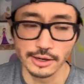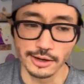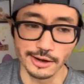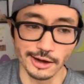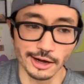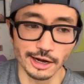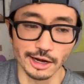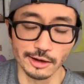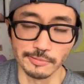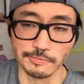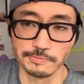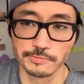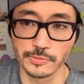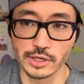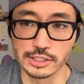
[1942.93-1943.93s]

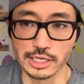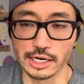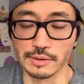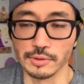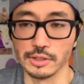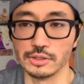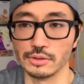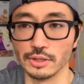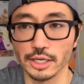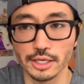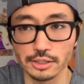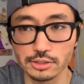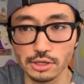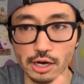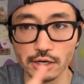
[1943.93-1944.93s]
Because then I'm going to do like a
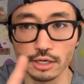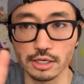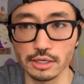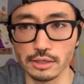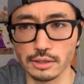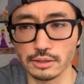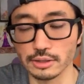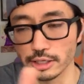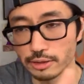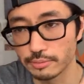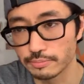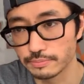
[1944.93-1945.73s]
Saucony, like